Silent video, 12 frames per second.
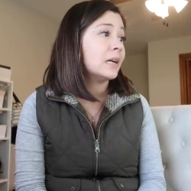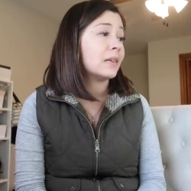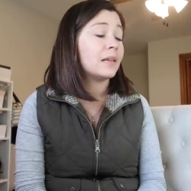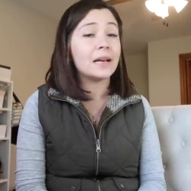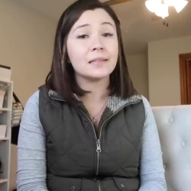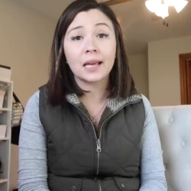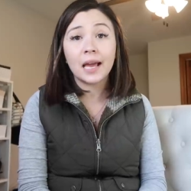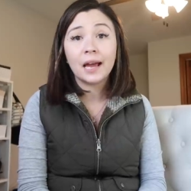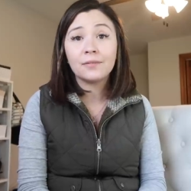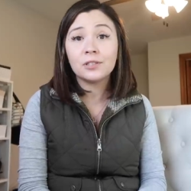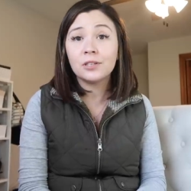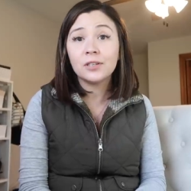The last thing I
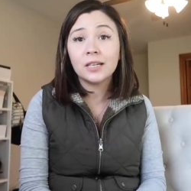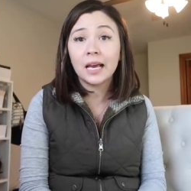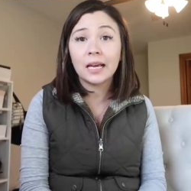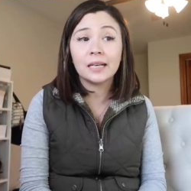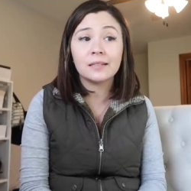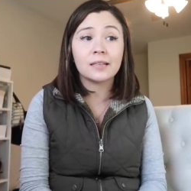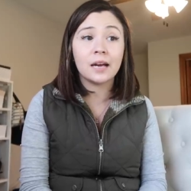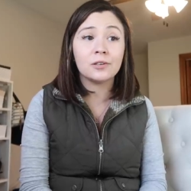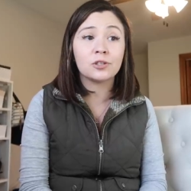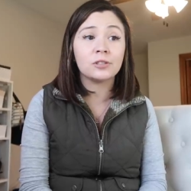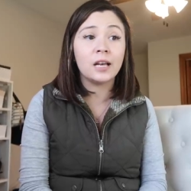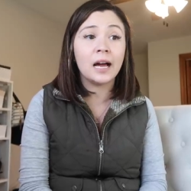have to do today is cut
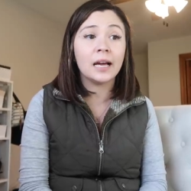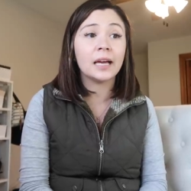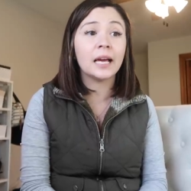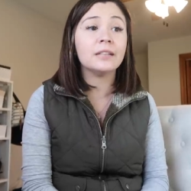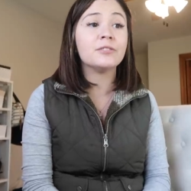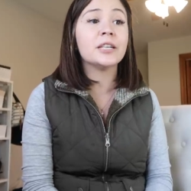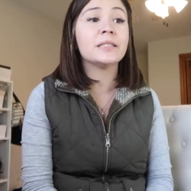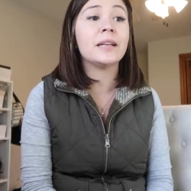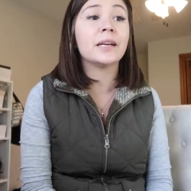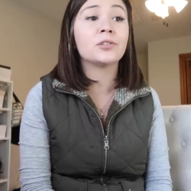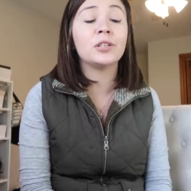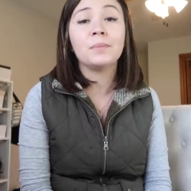July and Jason
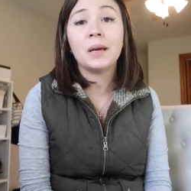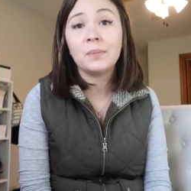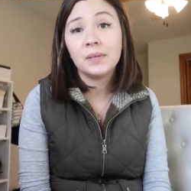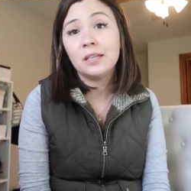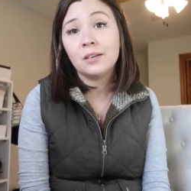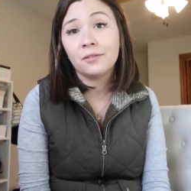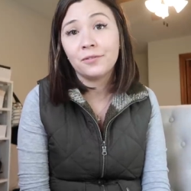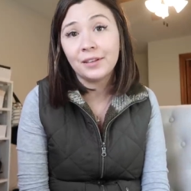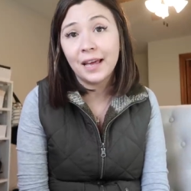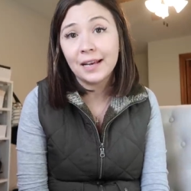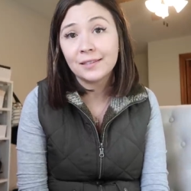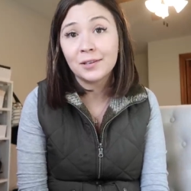actually might be here for
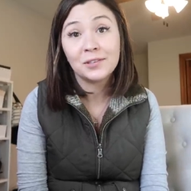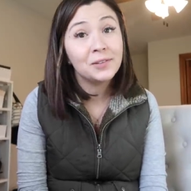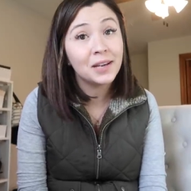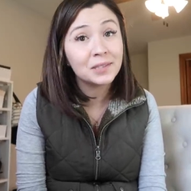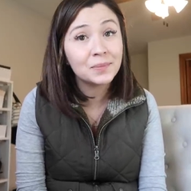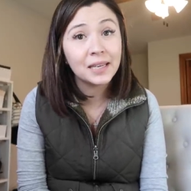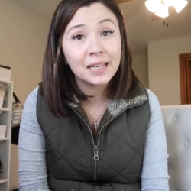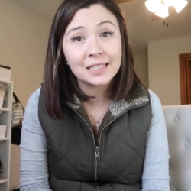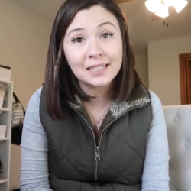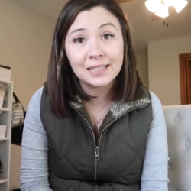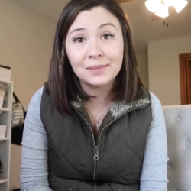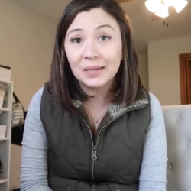that. So you guys might get
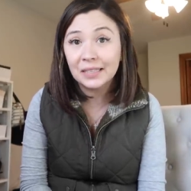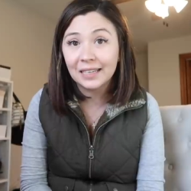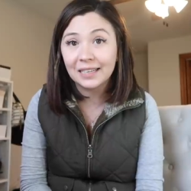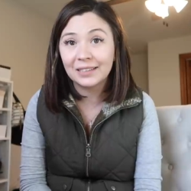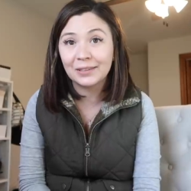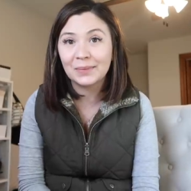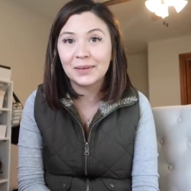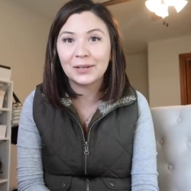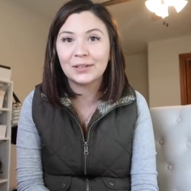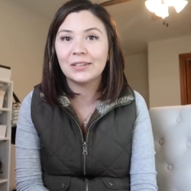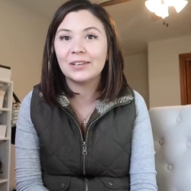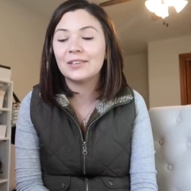to see Mila a little bit
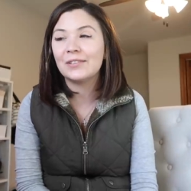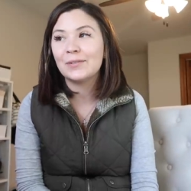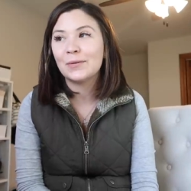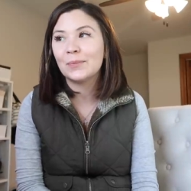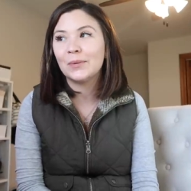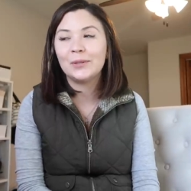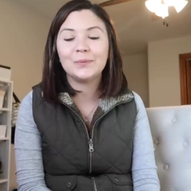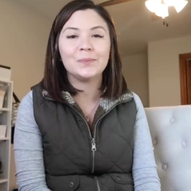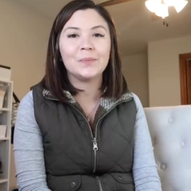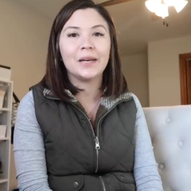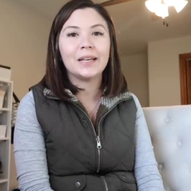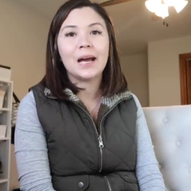earlier than normal,
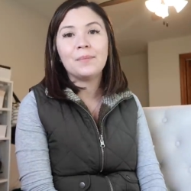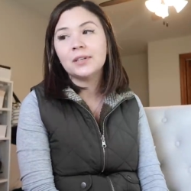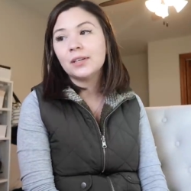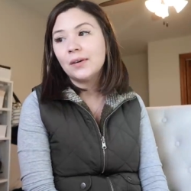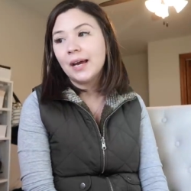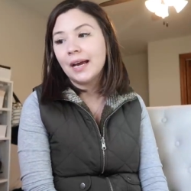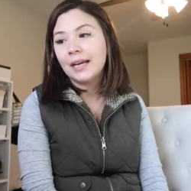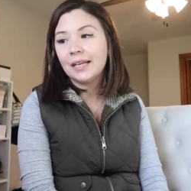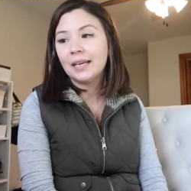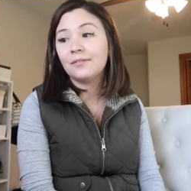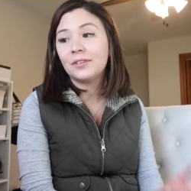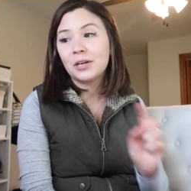but I'm gonna go ahead
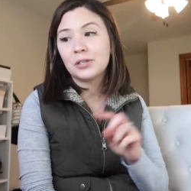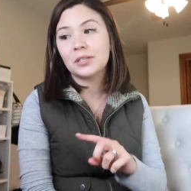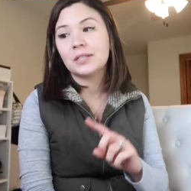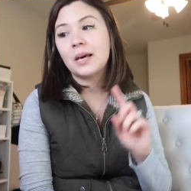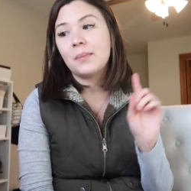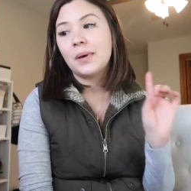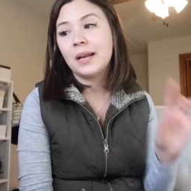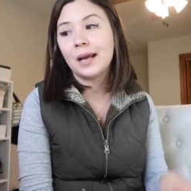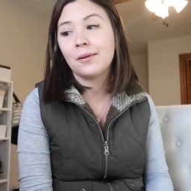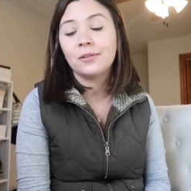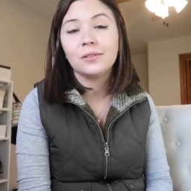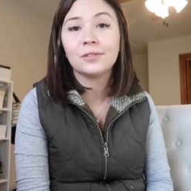and finish this up and
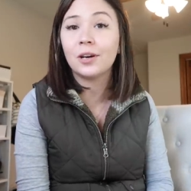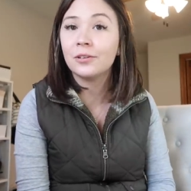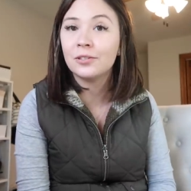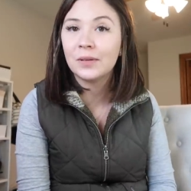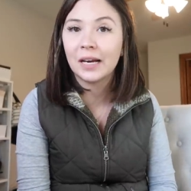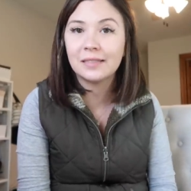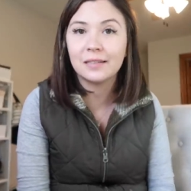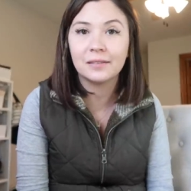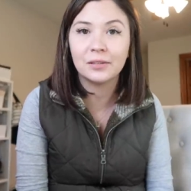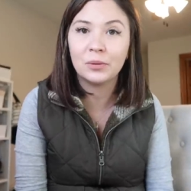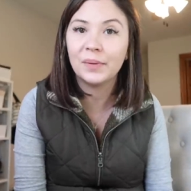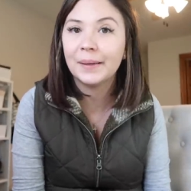I will talk to you guys in a
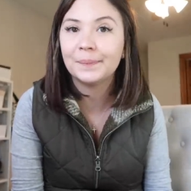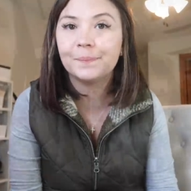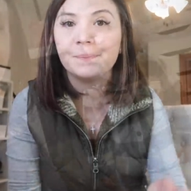little bit.